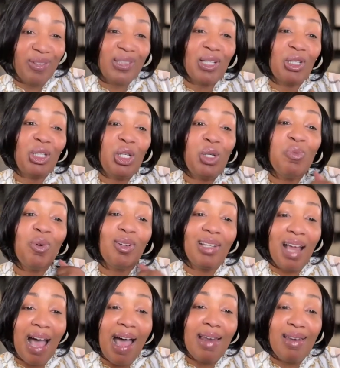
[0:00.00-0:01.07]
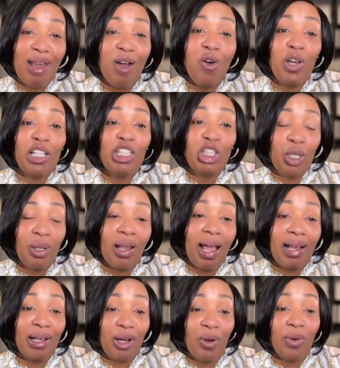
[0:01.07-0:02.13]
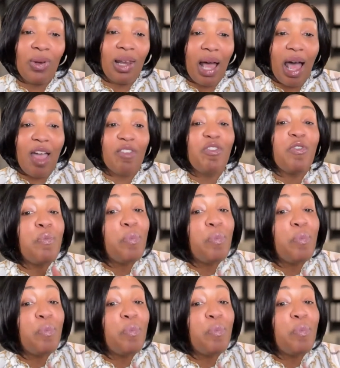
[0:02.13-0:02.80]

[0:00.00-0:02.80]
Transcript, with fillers: So you will not know until I go live.